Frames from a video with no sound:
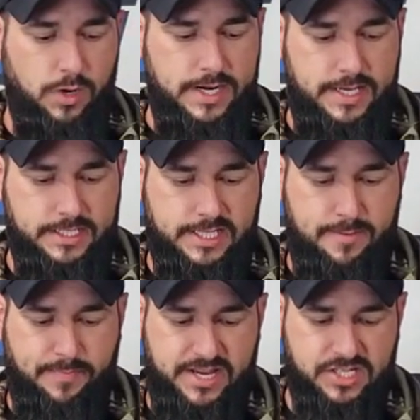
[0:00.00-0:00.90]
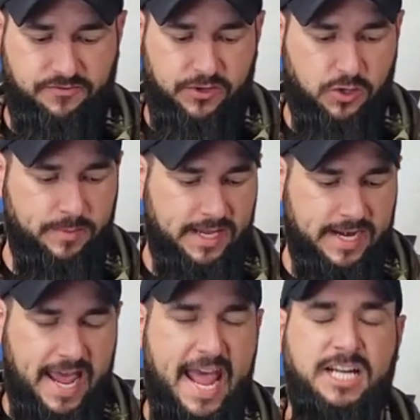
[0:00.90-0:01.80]
What is the best film
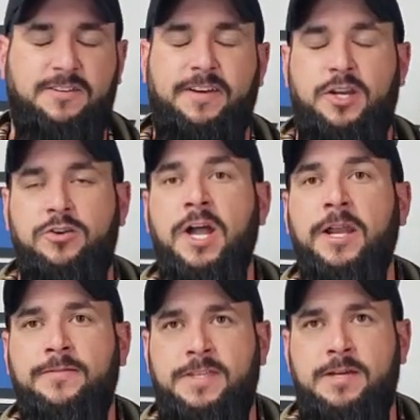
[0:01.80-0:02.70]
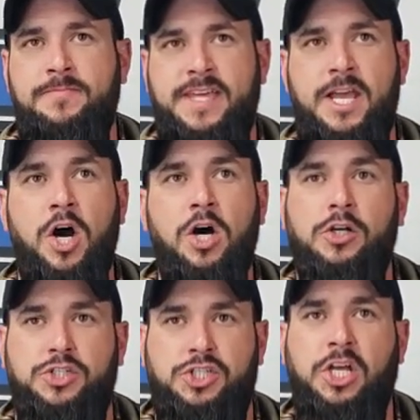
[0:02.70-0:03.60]
in Activator? None of them. They
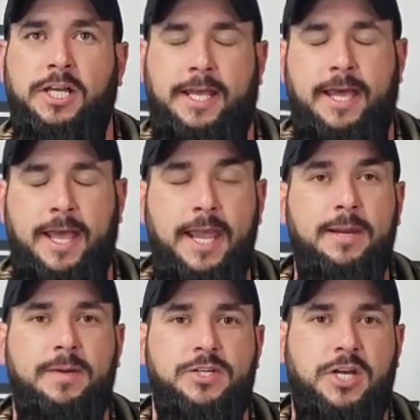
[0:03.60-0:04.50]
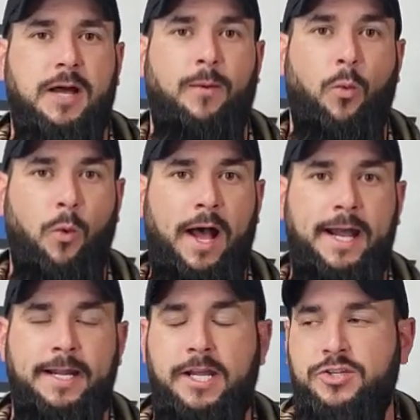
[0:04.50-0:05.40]
all suck. I hate my job.
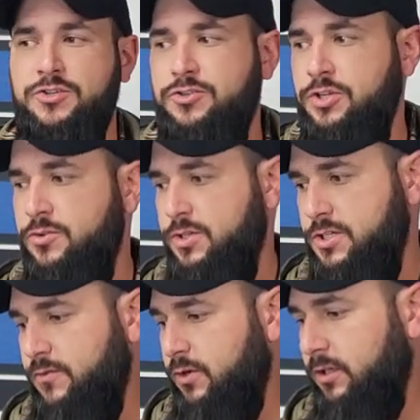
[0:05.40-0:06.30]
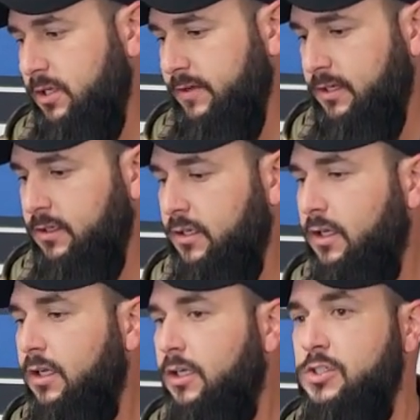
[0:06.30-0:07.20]
Why did I choose to do this for a living?
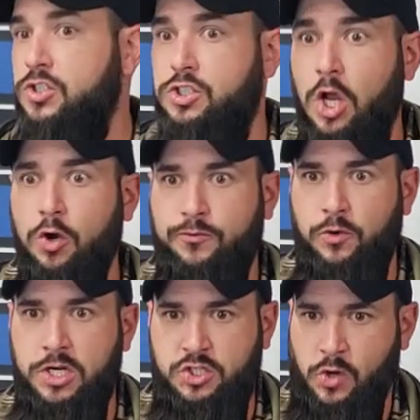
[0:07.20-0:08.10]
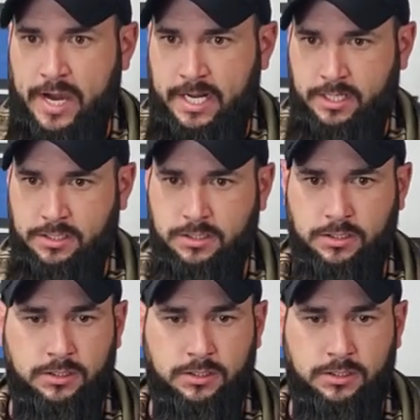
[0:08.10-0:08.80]
It's so frustrating.